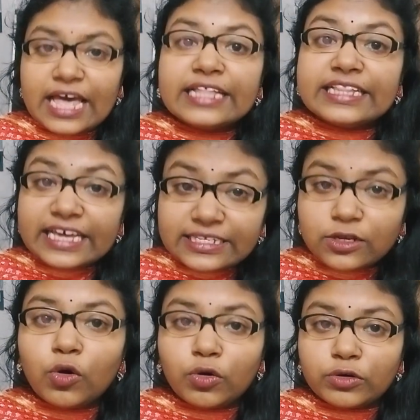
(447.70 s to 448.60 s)

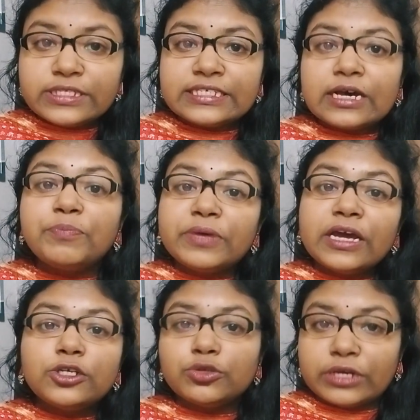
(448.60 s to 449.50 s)
These ghosts
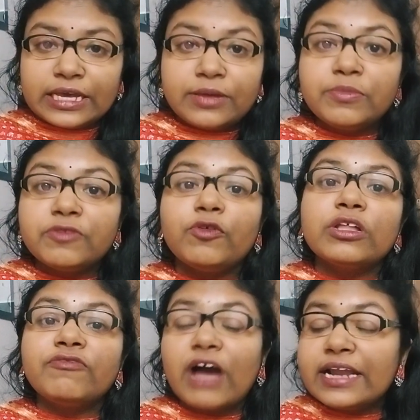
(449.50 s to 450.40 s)
appear to him before
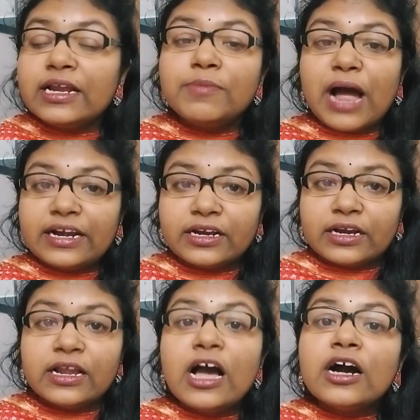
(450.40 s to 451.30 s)
the final
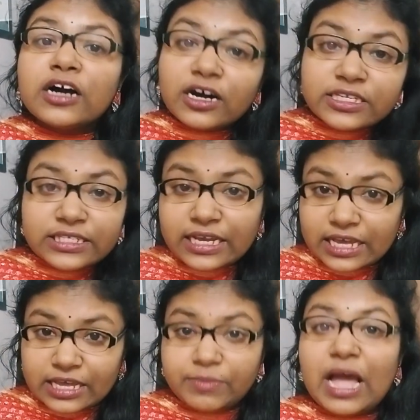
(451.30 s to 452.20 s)
battle,
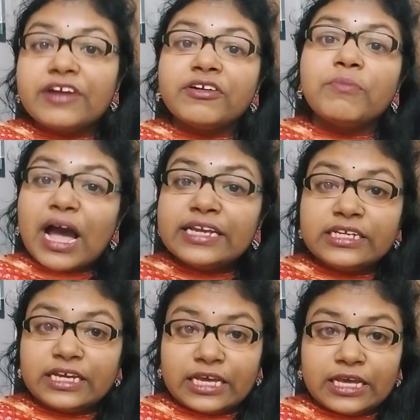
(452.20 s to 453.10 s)
cursing him and
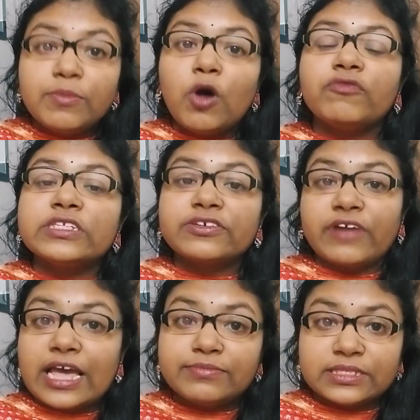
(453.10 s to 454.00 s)
reminding him of his
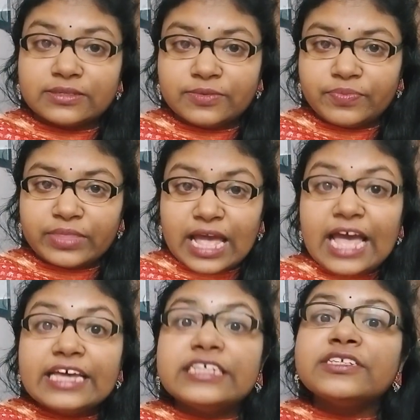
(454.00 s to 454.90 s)
crimes.
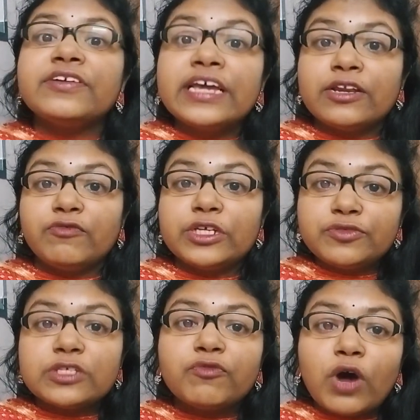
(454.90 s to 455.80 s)
His reign,
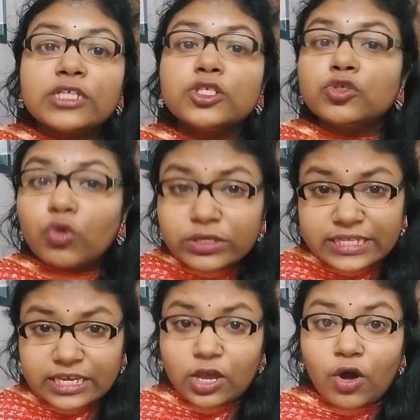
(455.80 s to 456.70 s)
which was once so
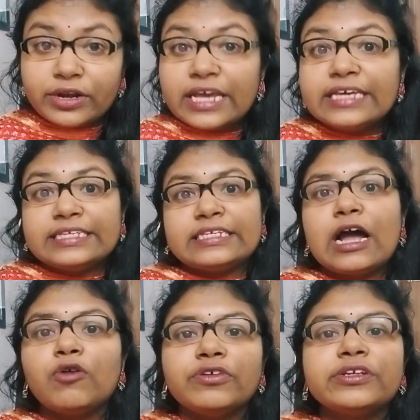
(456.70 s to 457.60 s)
secure, is
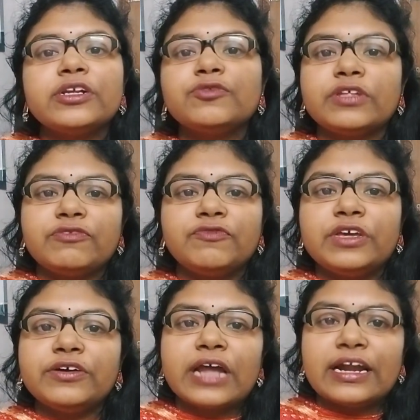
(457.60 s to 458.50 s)
now riddled with
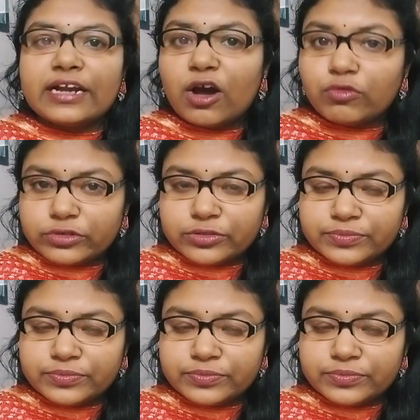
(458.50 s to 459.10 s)
fear and doubt.